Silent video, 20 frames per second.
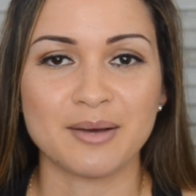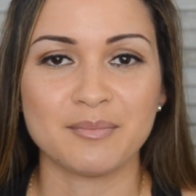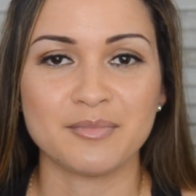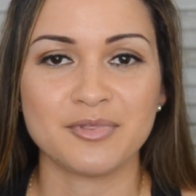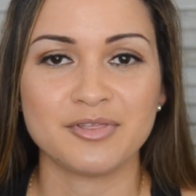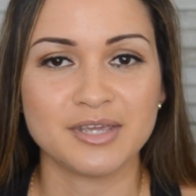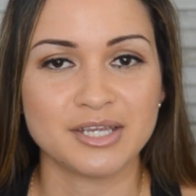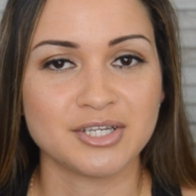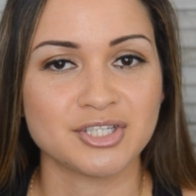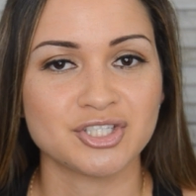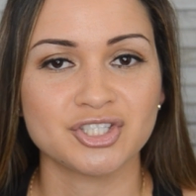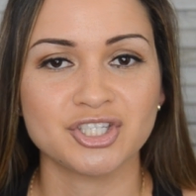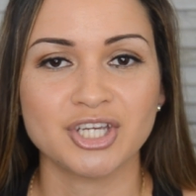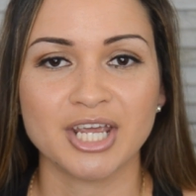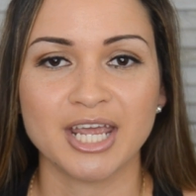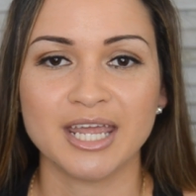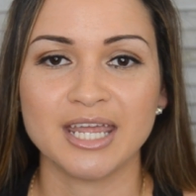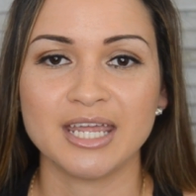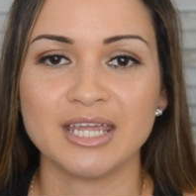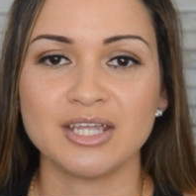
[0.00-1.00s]
things
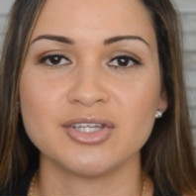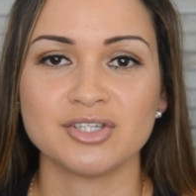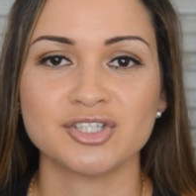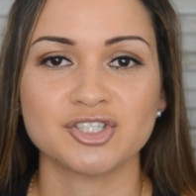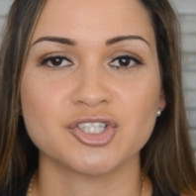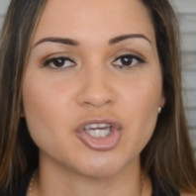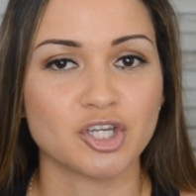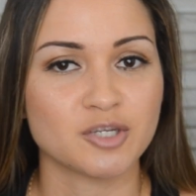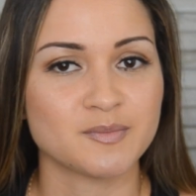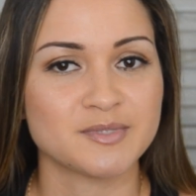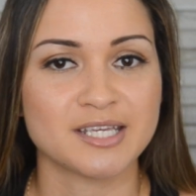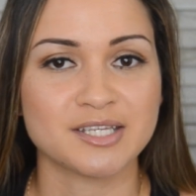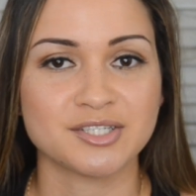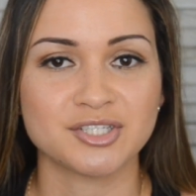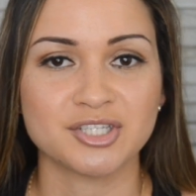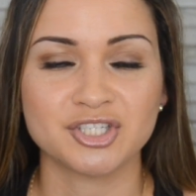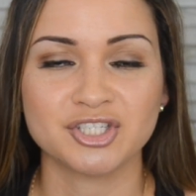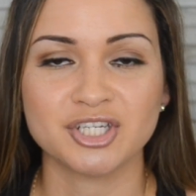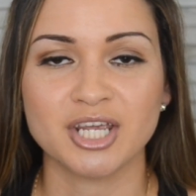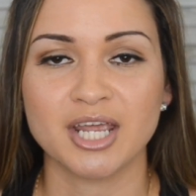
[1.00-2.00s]
change,
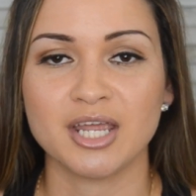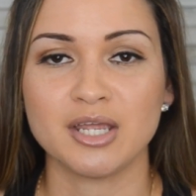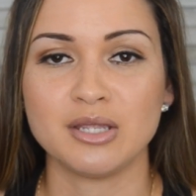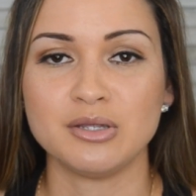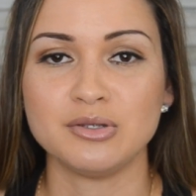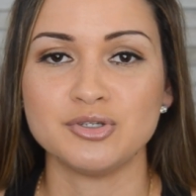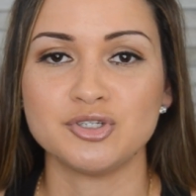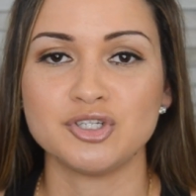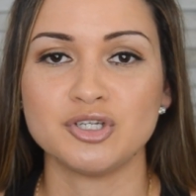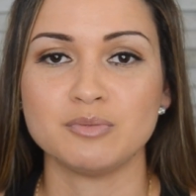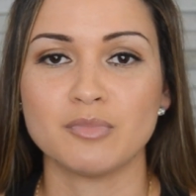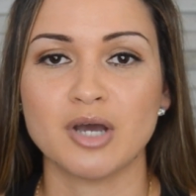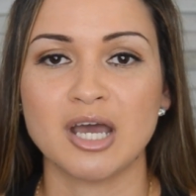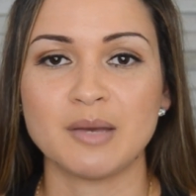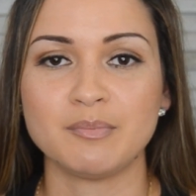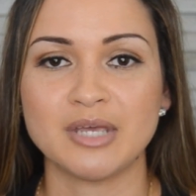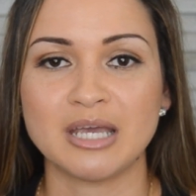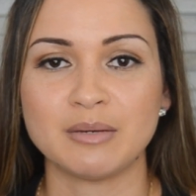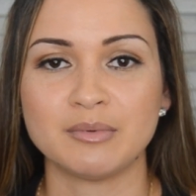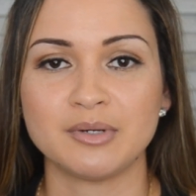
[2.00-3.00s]
circumstances change, you
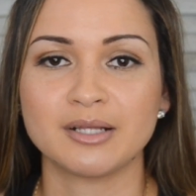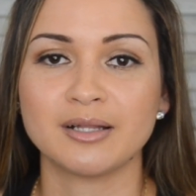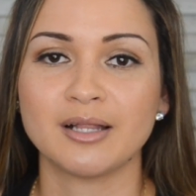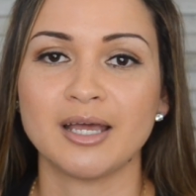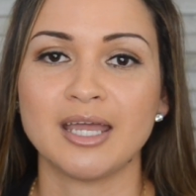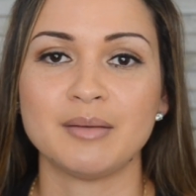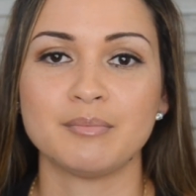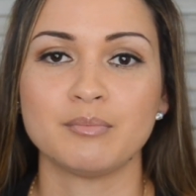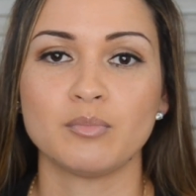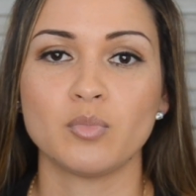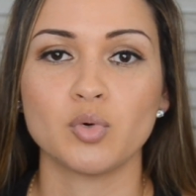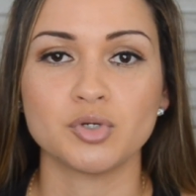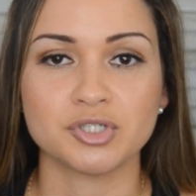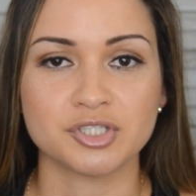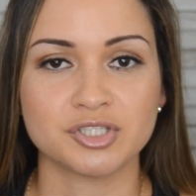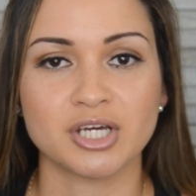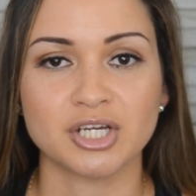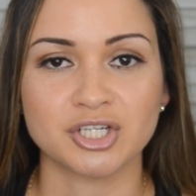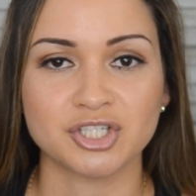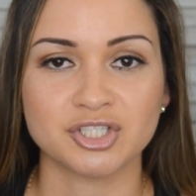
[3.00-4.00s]
might be able to claim more
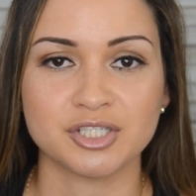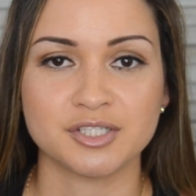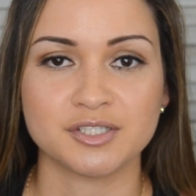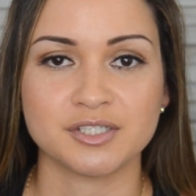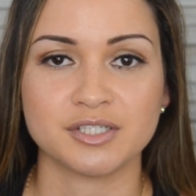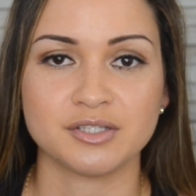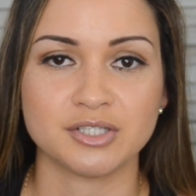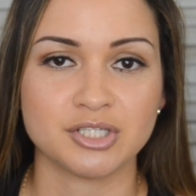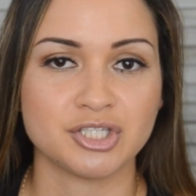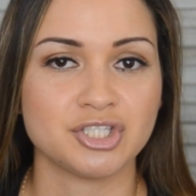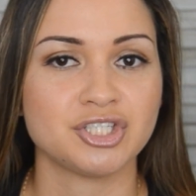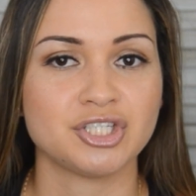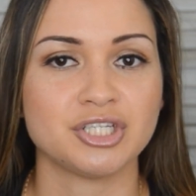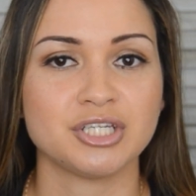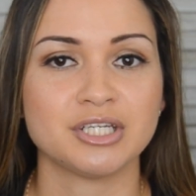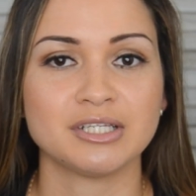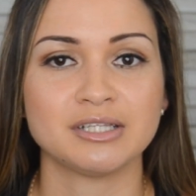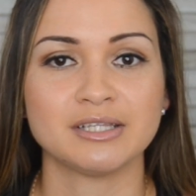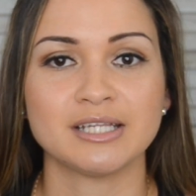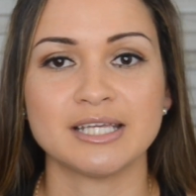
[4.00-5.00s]
deductions in this
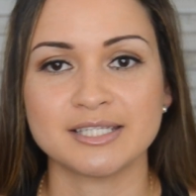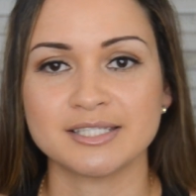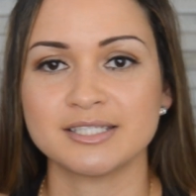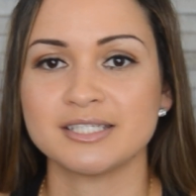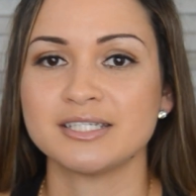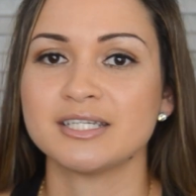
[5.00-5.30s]
year, less